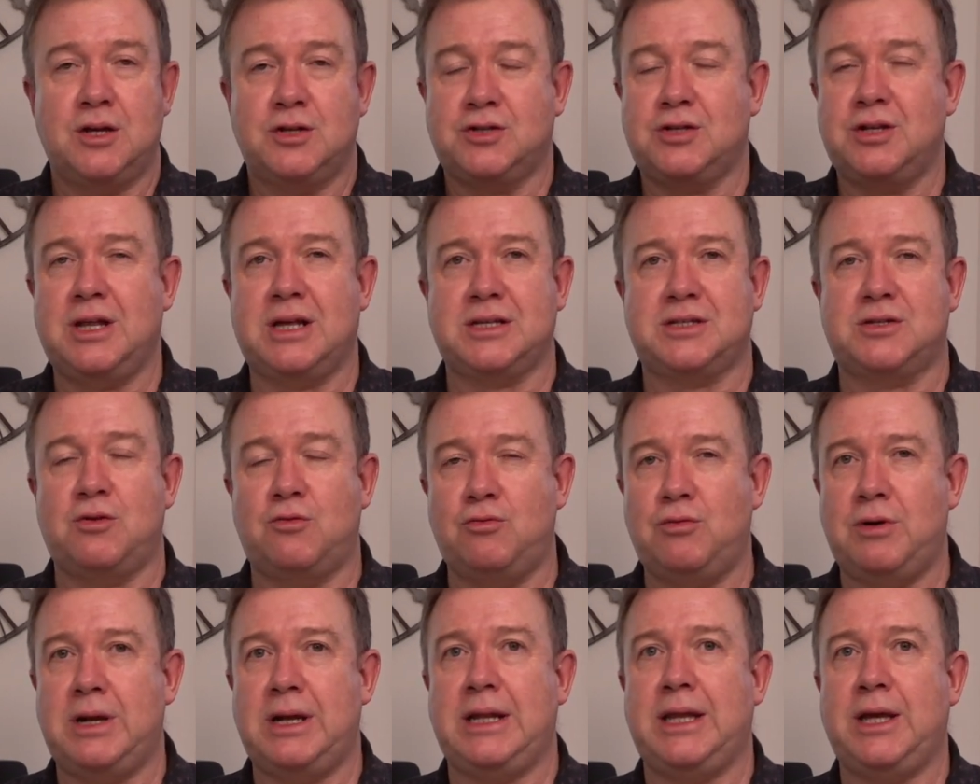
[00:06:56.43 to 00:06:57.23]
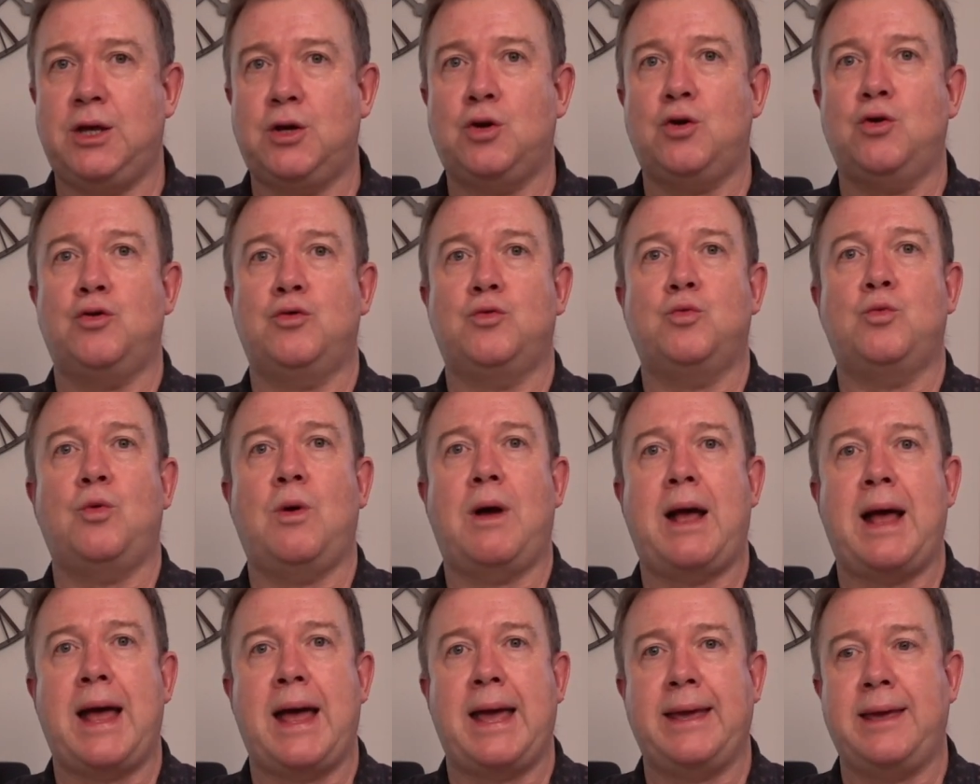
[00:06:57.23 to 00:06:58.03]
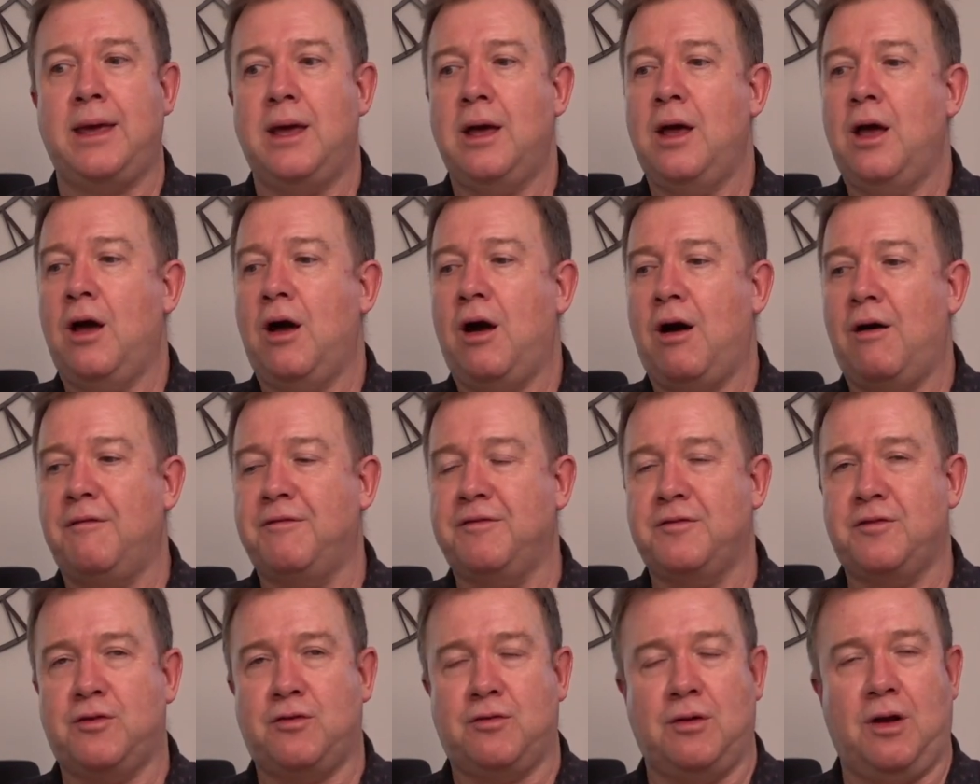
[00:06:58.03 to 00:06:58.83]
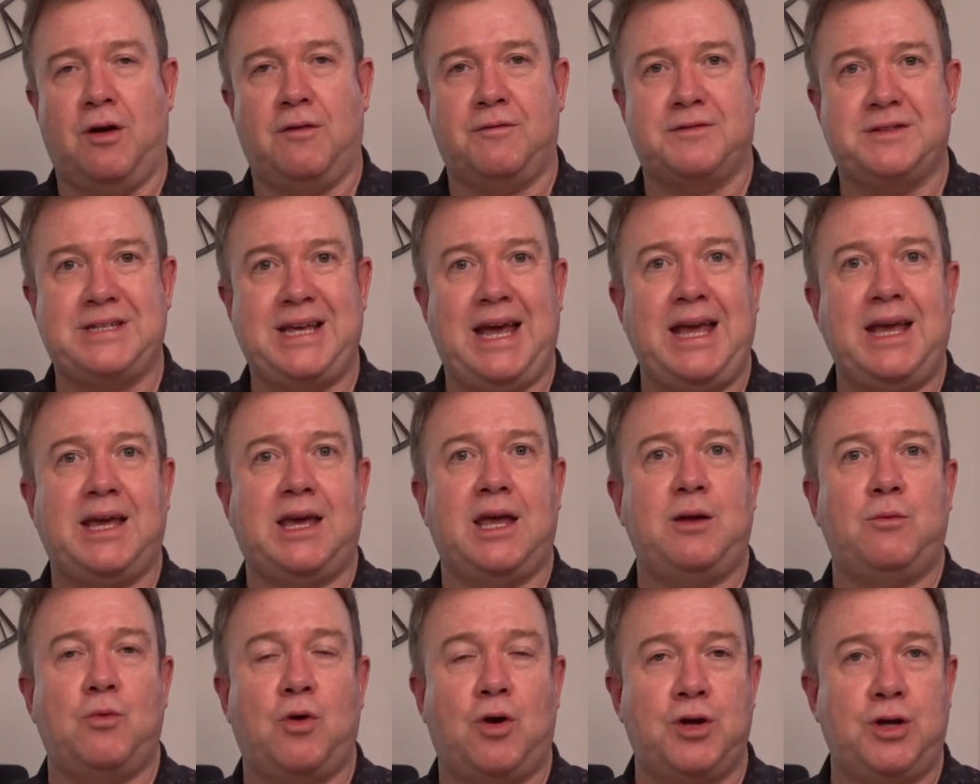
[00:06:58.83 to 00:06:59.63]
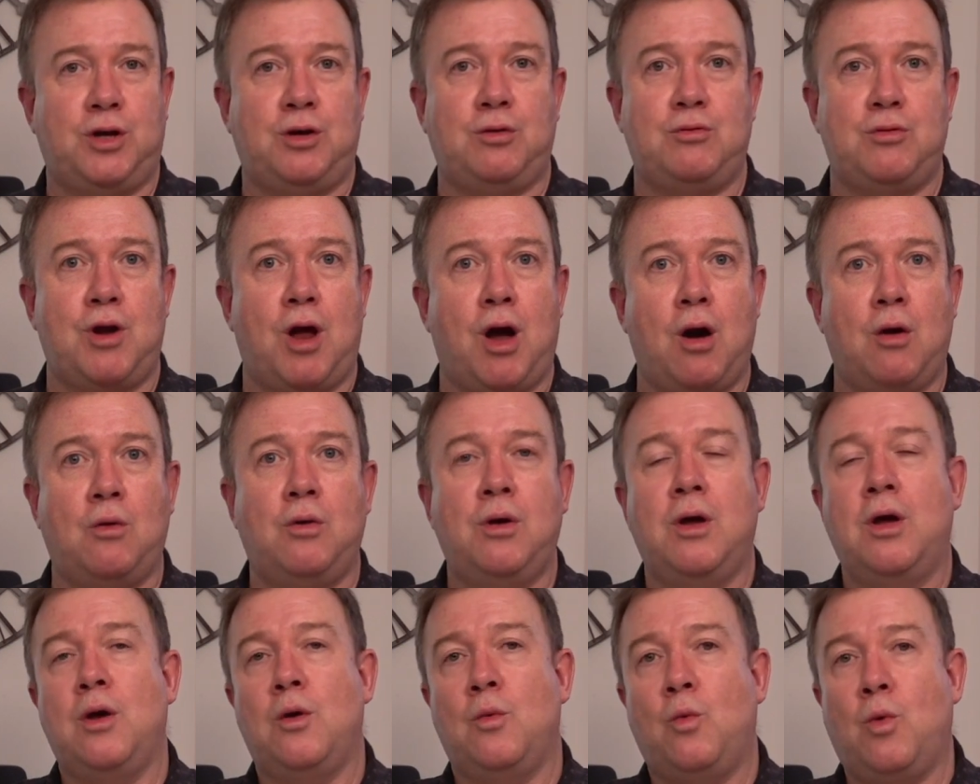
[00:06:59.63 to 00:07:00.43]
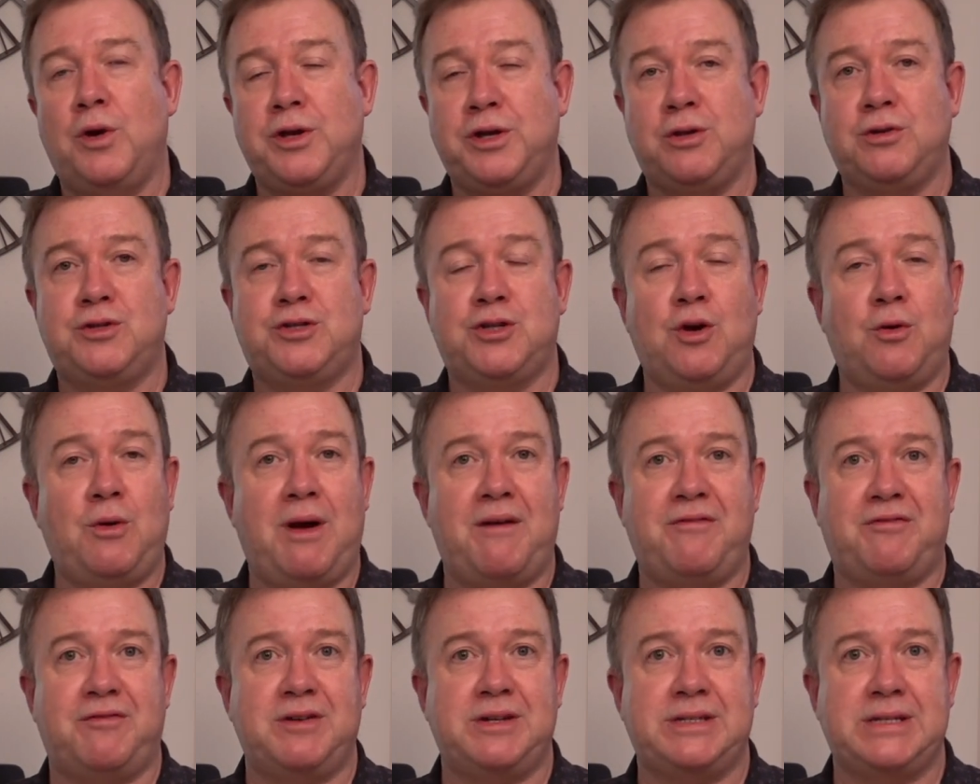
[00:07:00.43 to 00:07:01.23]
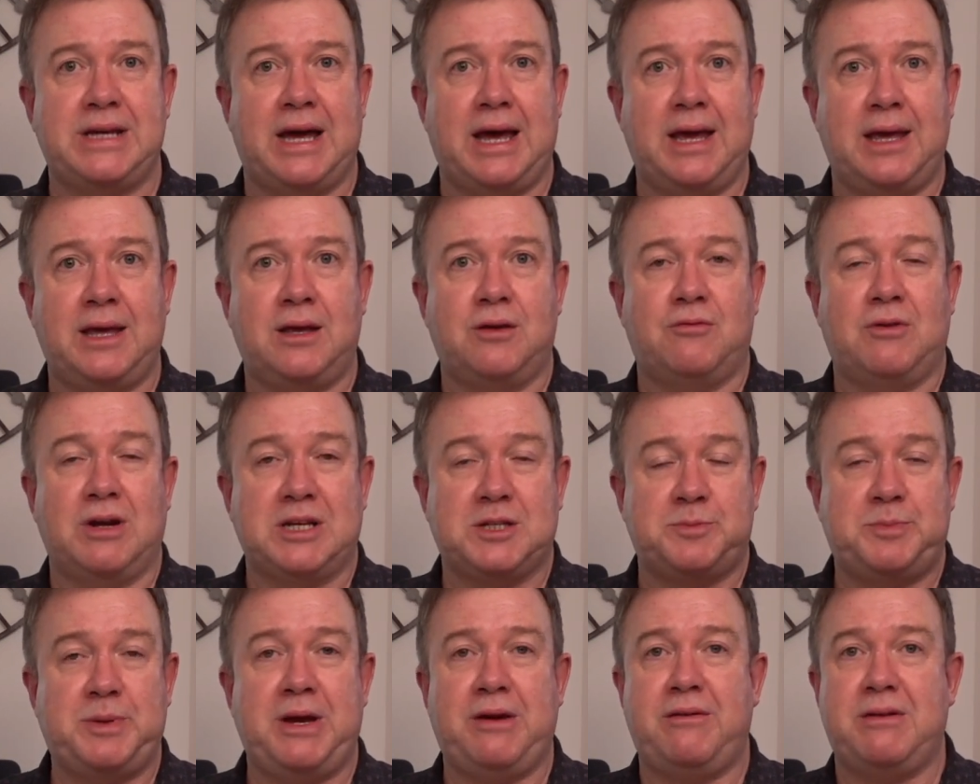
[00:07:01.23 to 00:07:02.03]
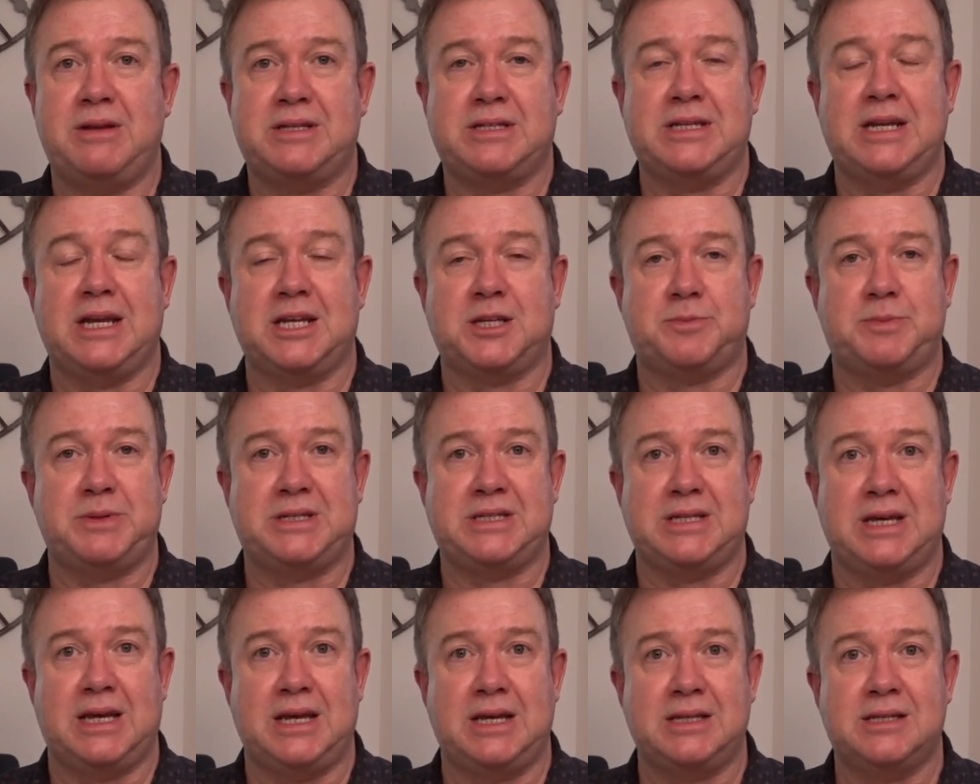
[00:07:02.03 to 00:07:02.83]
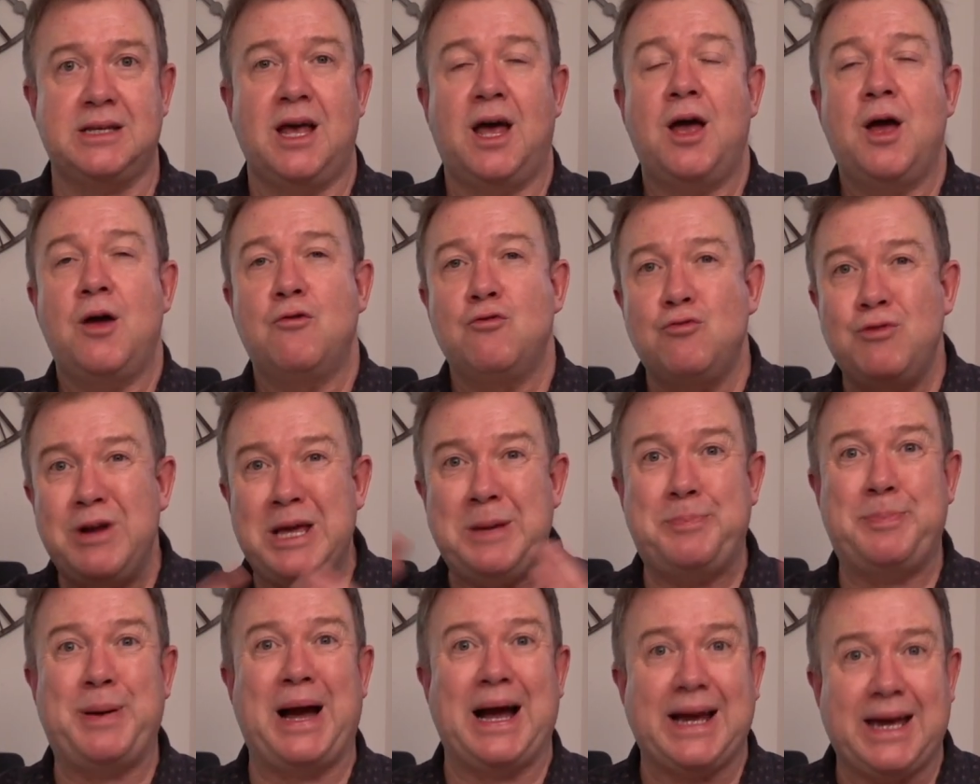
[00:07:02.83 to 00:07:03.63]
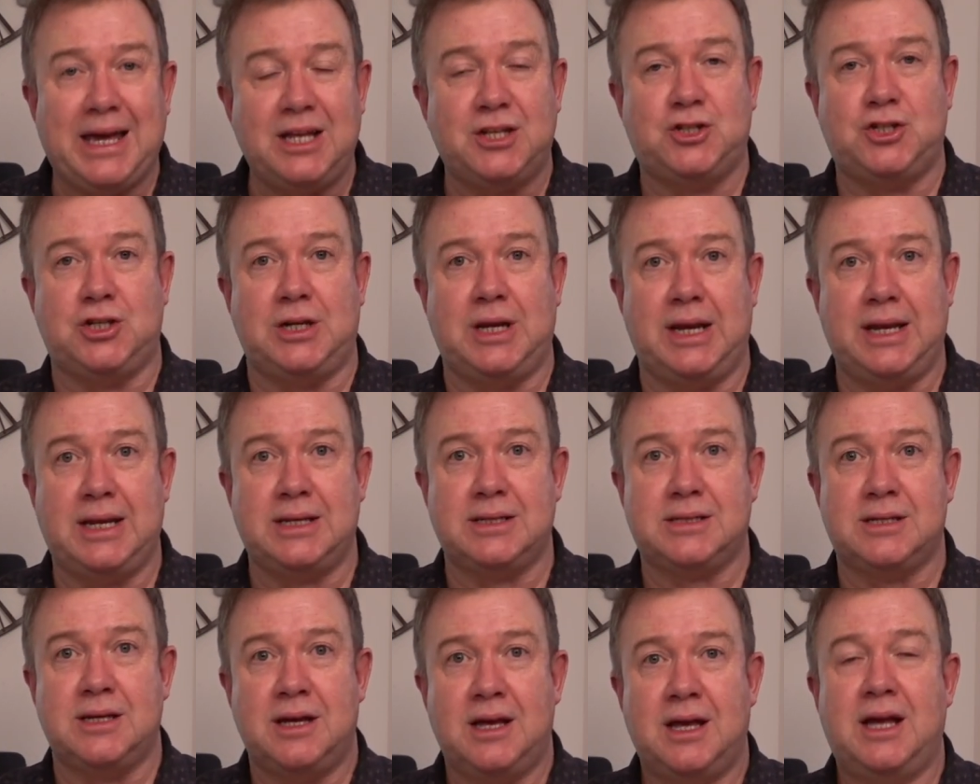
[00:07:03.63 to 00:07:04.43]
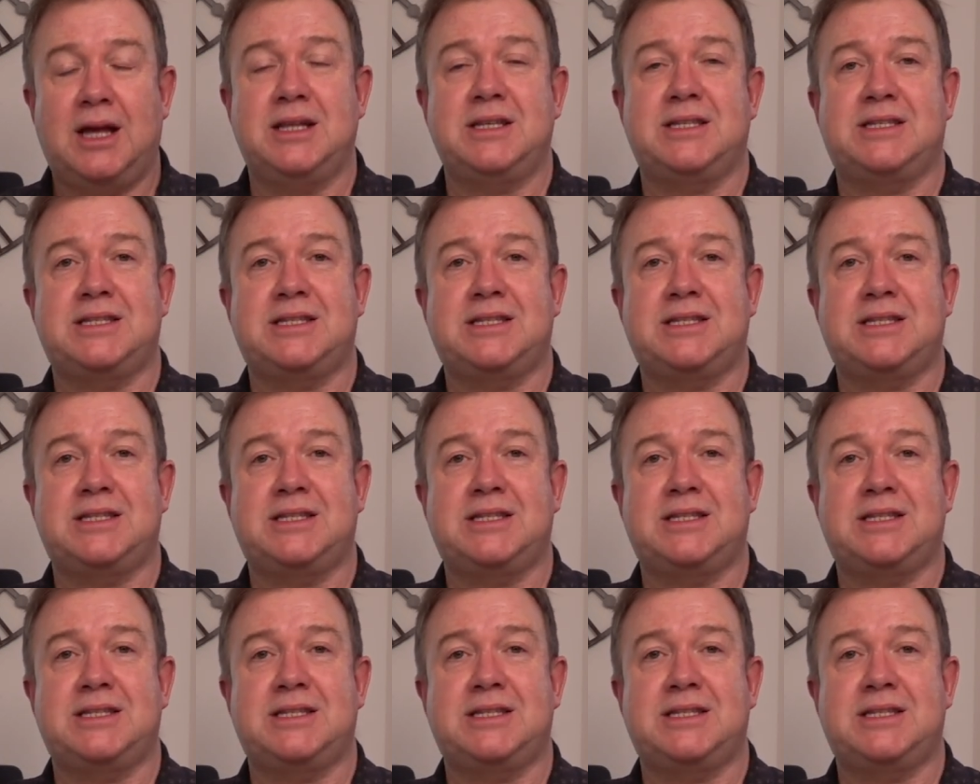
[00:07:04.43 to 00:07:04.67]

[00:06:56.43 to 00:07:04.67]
So that's a really good way of taking what you know, what you do every day, your experience and expertise, repackaging it and